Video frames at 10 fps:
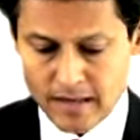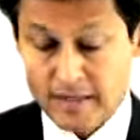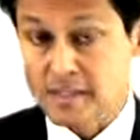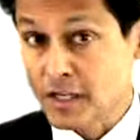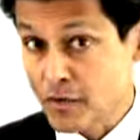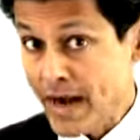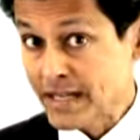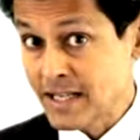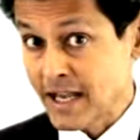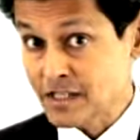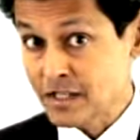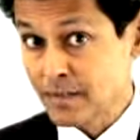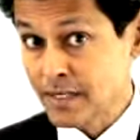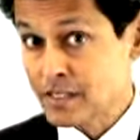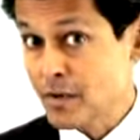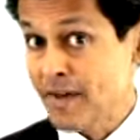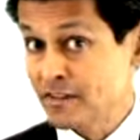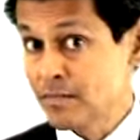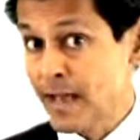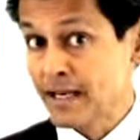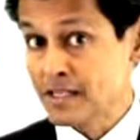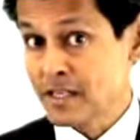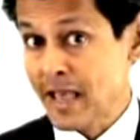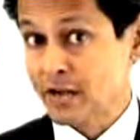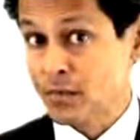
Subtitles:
These are credit customers who haven't paid us yet,